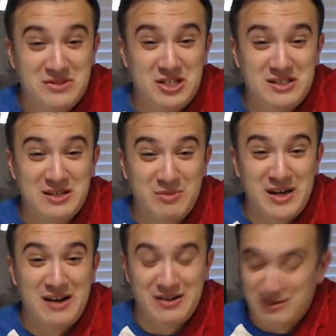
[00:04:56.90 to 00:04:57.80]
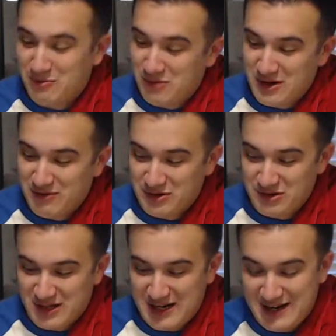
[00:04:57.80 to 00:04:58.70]
chinsing me out on whatever
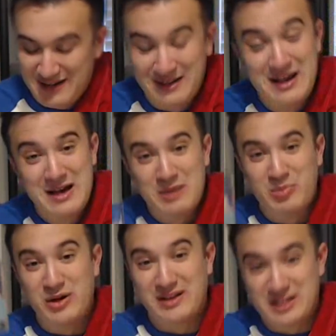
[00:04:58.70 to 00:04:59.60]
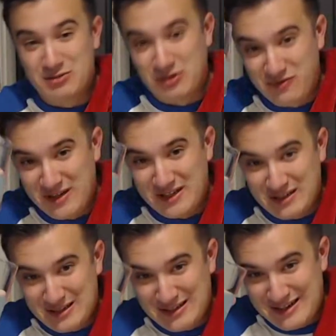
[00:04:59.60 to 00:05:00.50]
drink I had. But this will
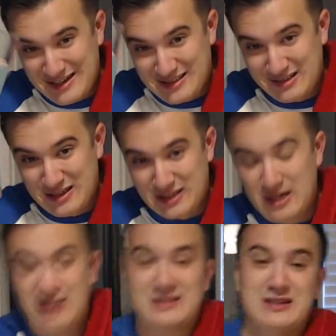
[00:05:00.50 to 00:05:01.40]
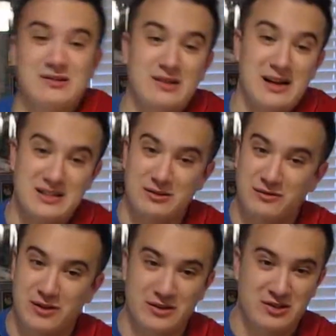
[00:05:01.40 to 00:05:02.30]
fit nicely in a cocktail glass. It'll
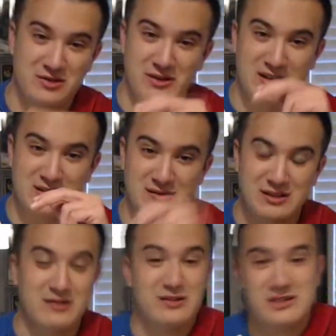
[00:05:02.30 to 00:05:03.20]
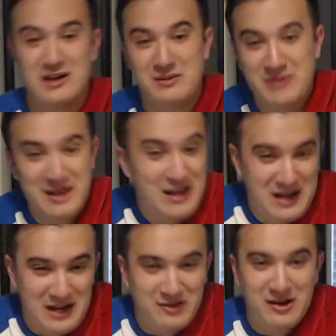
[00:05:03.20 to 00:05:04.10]
fill it straight till near the top,
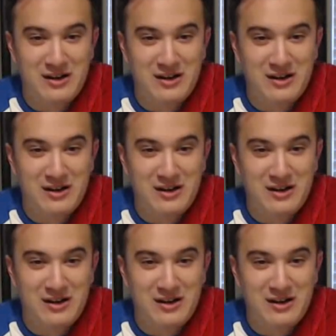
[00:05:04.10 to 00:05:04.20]
and you're